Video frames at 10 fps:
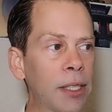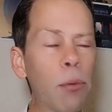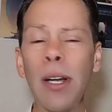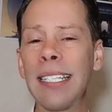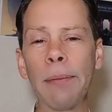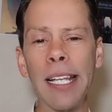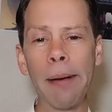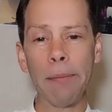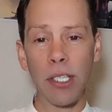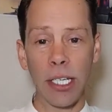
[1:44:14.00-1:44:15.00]
Point is, I'm
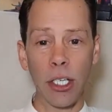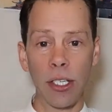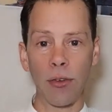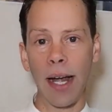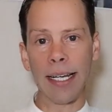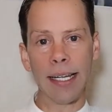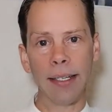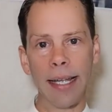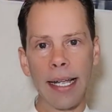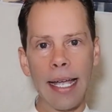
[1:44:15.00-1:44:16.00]
thinking about musicians right
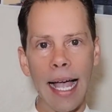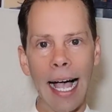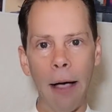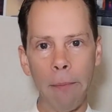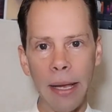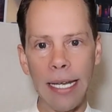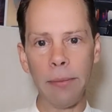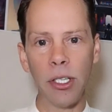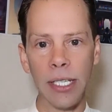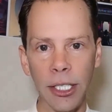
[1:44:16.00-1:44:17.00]
now, that how
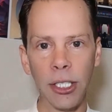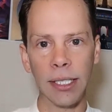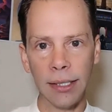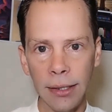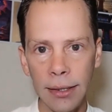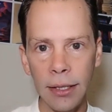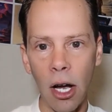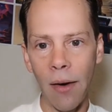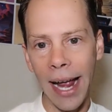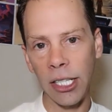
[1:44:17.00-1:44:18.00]
many musicians
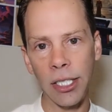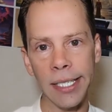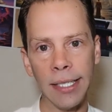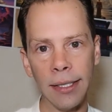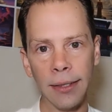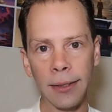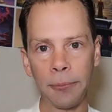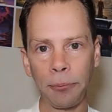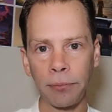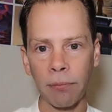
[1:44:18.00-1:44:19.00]
are actually
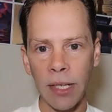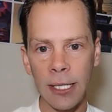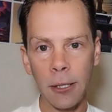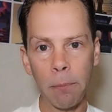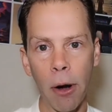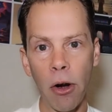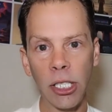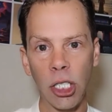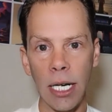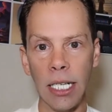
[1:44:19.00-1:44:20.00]

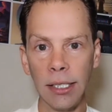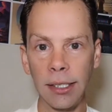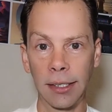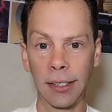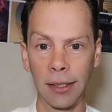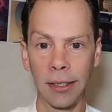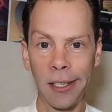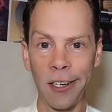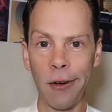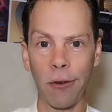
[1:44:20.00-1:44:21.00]
spiritualists
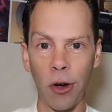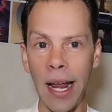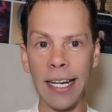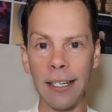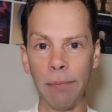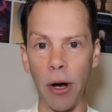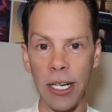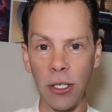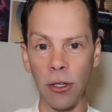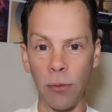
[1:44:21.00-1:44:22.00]
who've created
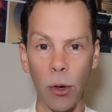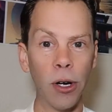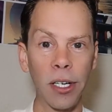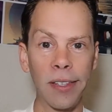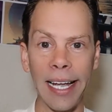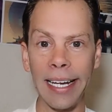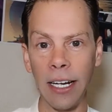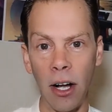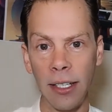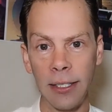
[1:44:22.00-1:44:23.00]
bodies of work that can
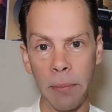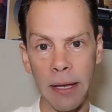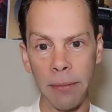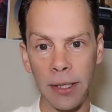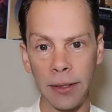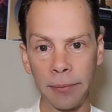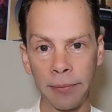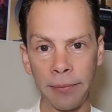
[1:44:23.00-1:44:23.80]
enhance people.